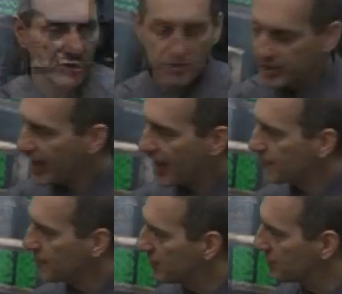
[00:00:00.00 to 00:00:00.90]
we
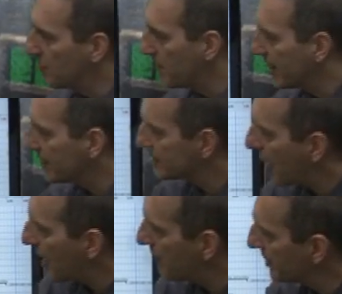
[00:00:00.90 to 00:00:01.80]
have here as our main
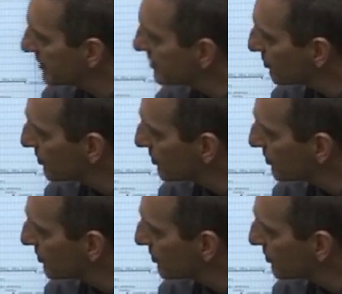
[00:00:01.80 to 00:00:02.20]
topics?